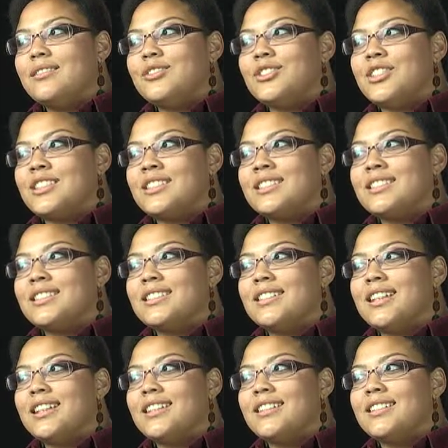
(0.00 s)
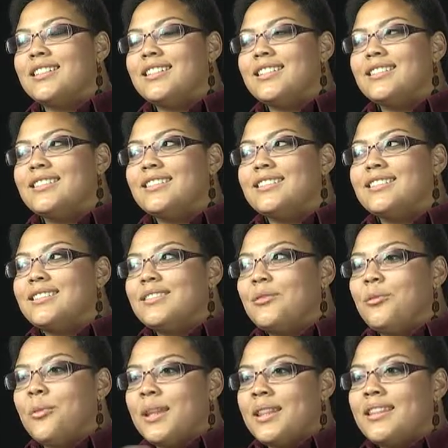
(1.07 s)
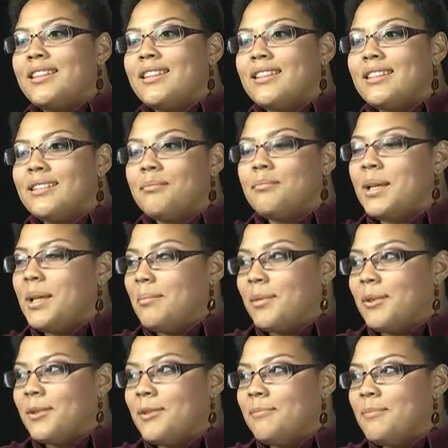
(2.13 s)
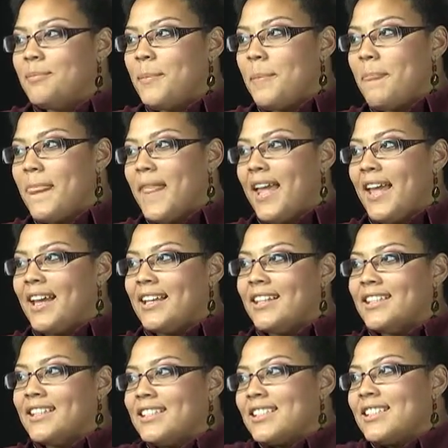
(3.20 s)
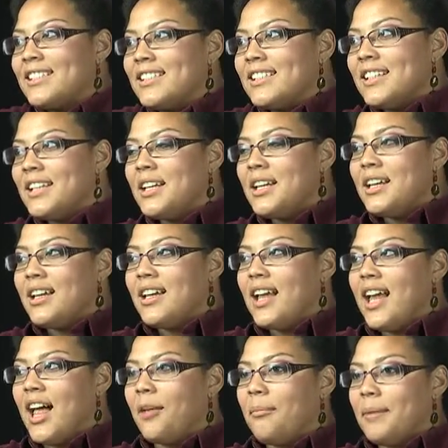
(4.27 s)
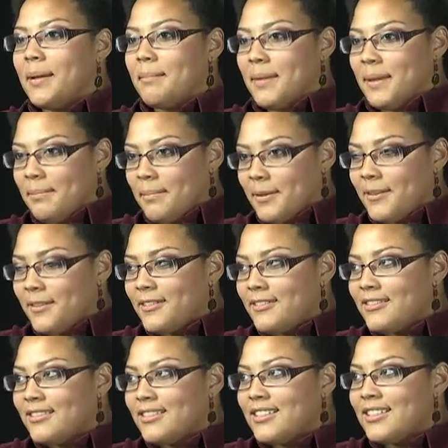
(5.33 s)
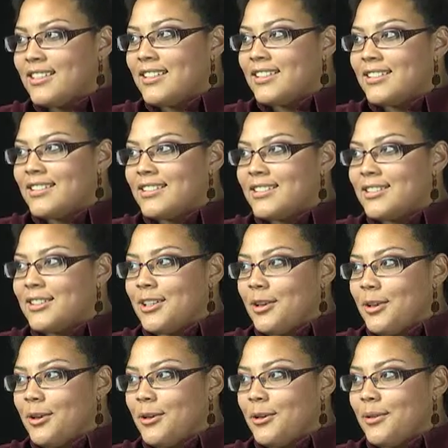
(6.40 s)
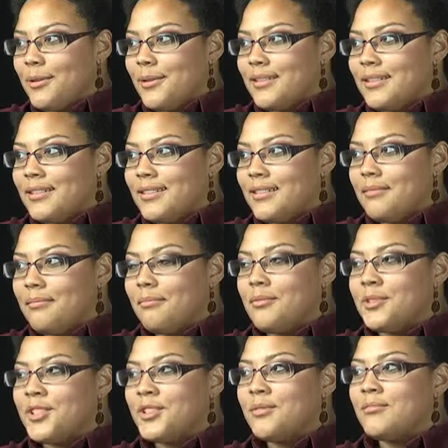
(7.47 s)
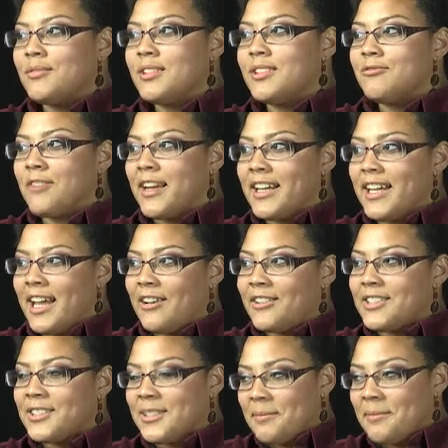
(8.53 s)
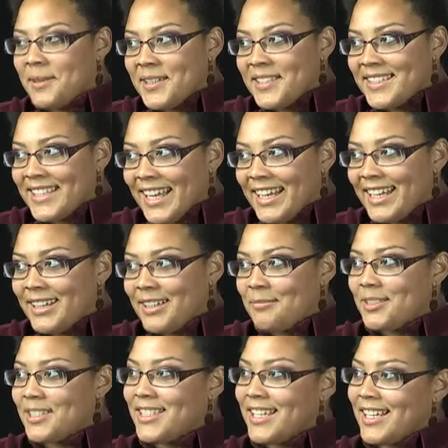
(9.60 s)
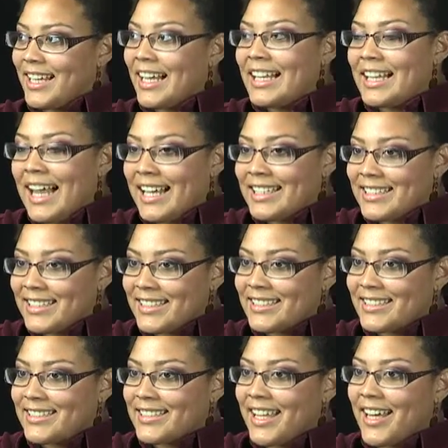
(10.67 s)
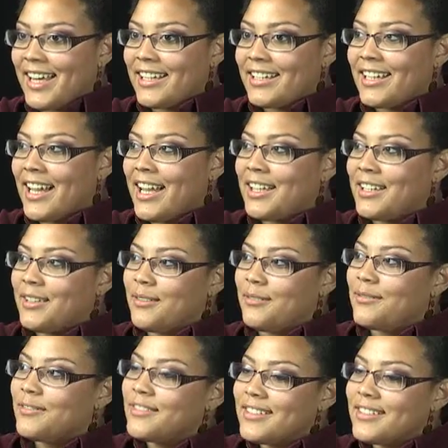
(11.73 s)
just with people and helping people. So just right now, since I'm undecided, I'm just taking classes that kind of